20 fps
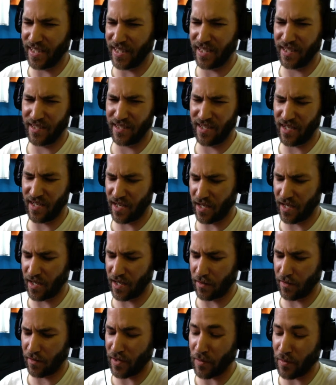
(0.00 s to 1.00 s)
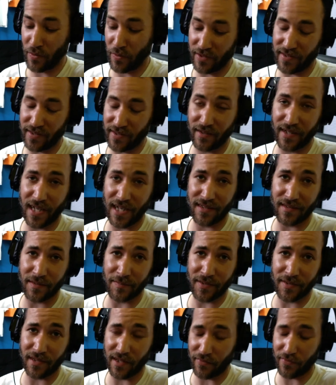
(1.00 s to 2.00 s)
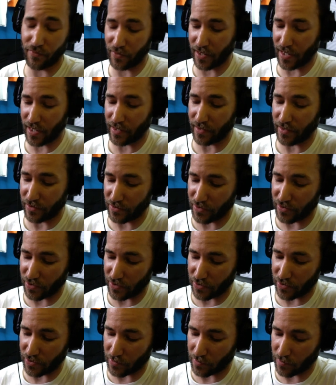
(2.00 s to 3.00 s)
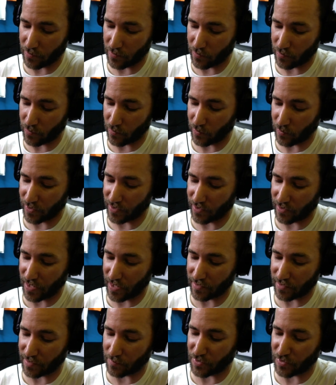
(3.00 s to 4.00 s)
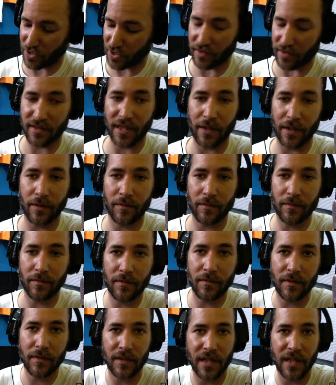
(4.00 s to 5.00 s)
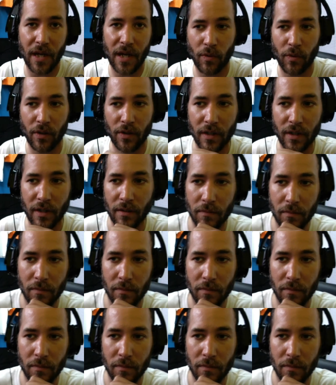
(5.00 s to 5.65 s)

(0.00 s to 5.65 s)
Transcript: yeah. And we still got some stuff we got to do too. We still got some shirts we that, that we're gonna